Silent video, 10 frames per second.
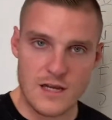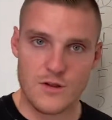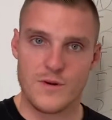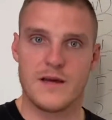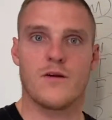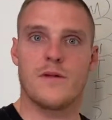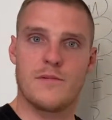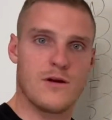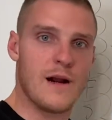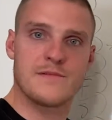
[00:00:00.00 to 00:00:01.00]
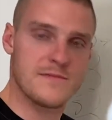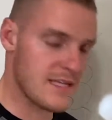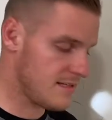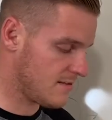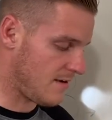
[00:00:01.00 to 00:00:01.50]
of the week, or maybe grab some
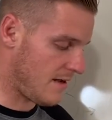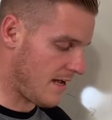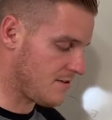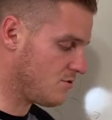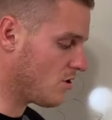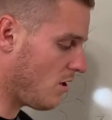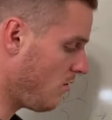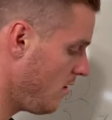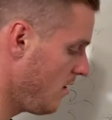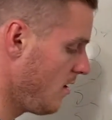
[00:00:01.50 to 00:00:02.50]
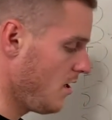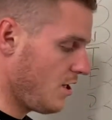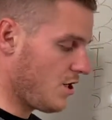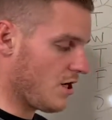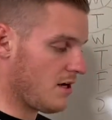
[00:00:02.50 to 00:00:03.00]
things as you go.
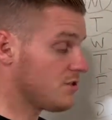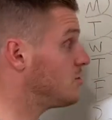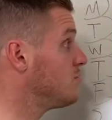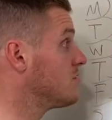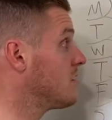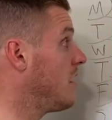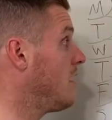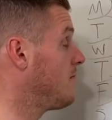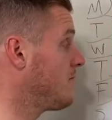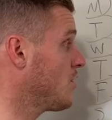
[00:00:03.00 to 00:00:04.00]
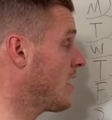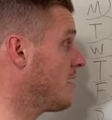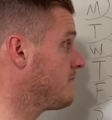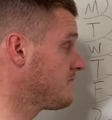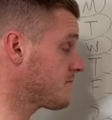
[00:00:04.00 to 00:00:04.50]
You're going to choose, you got
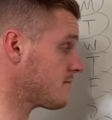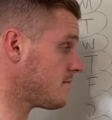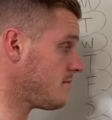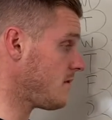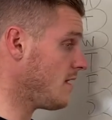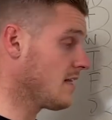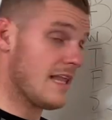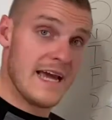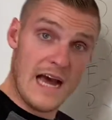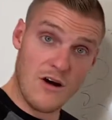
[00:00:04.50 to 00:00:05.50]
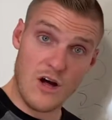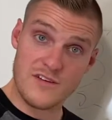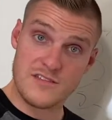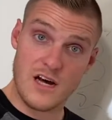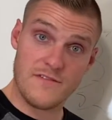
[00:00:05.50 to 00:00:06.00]
to lay out all
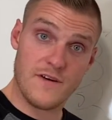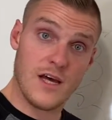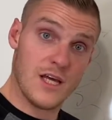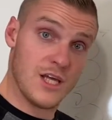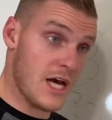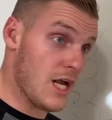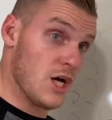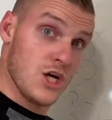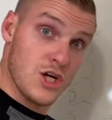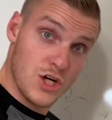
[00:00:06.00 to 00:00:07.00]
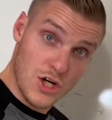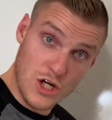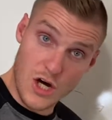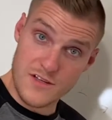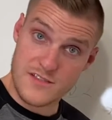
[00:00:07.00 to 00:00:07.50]
the stuff. You got to cook
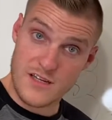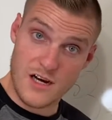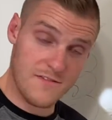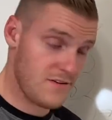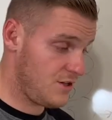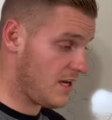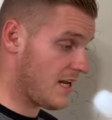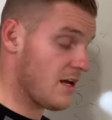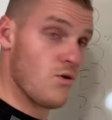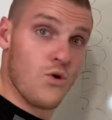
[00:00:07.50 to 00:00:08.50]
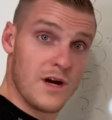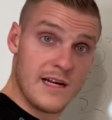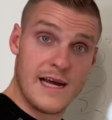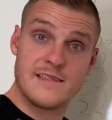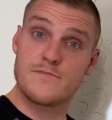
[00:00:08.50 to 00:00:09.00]
all the stuff. You got to get
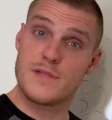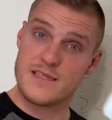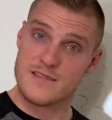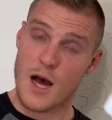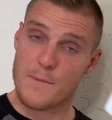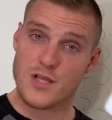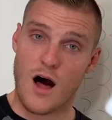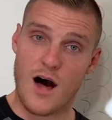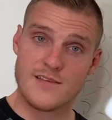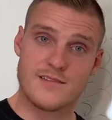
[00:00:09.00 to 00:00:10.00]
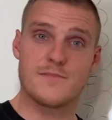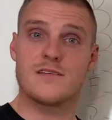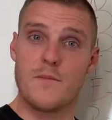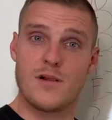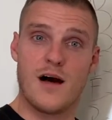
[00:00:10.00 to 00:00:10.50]
organized. Mise en place.
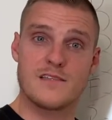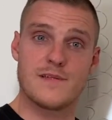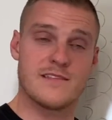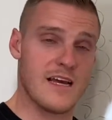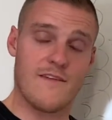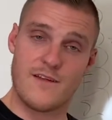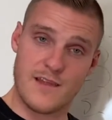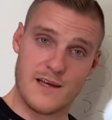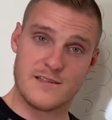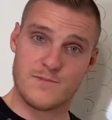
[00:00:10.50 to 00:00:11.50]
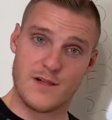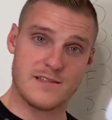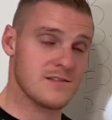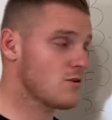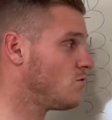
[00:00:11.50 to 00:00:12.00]
Mise en place means everything in its
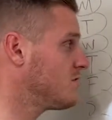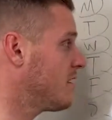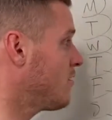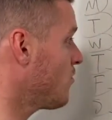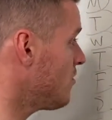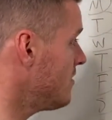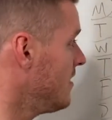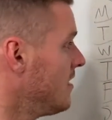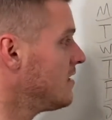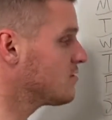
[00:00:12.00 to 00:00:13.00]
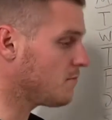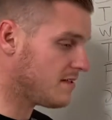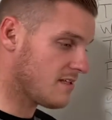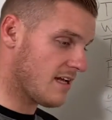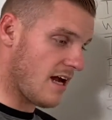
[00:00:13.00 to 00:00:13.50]
place in the culinary world. So it
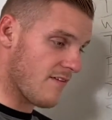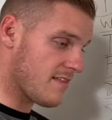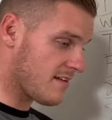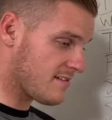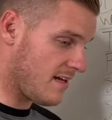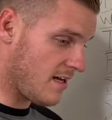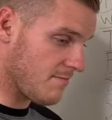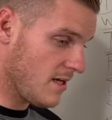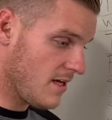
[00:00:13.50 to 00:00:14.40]
means you get everything set up.